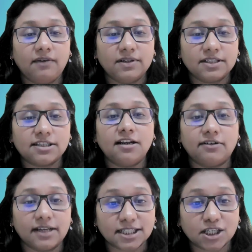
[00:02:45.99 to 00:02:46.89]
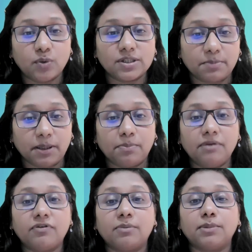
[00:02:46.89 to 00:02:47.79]
he will still rescue his
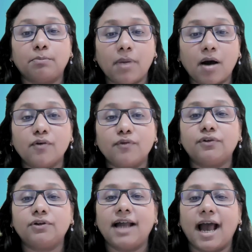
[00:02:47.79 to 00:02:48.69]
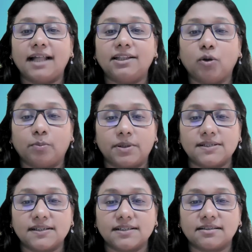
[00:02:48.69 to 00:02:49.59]
people from the powerful and the
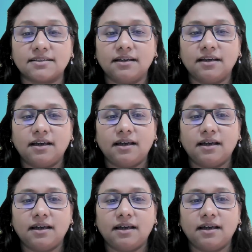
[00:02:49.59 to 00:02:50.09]
oppressors.